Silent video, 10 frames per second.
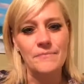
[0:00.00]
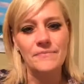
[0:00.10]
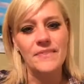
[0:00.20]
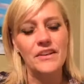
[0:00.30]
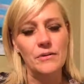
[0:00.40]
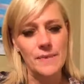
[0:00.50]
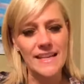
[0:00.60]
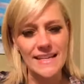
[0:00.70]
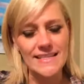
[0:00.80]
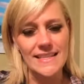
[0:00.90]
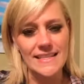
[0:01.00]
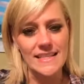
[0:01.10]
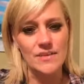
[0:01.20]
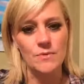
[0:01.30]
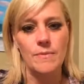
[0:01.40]
There have been
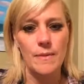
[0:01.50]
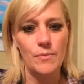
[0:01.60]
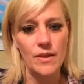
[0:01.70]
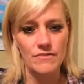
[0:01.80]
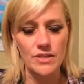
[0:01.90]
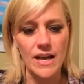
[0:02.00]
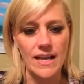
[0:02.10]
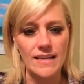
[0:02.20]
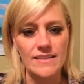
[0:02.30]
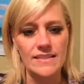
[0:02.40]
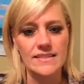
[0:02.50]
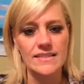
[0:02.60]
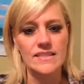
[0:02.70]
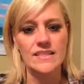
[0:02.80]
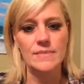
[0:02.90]
instances where people have tried
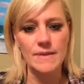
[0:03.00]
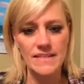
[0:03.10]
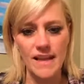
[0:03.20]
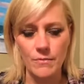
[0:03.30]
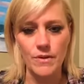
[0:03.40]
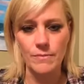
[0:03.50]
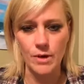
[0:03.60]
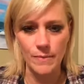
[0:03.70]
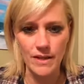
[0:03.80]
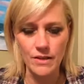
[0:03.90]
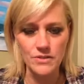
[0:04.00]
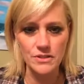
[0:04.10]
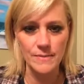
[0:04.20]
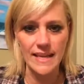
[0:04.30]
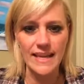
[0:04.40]
to spend time with me or be close to
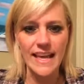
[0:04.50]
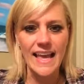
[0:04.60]
me,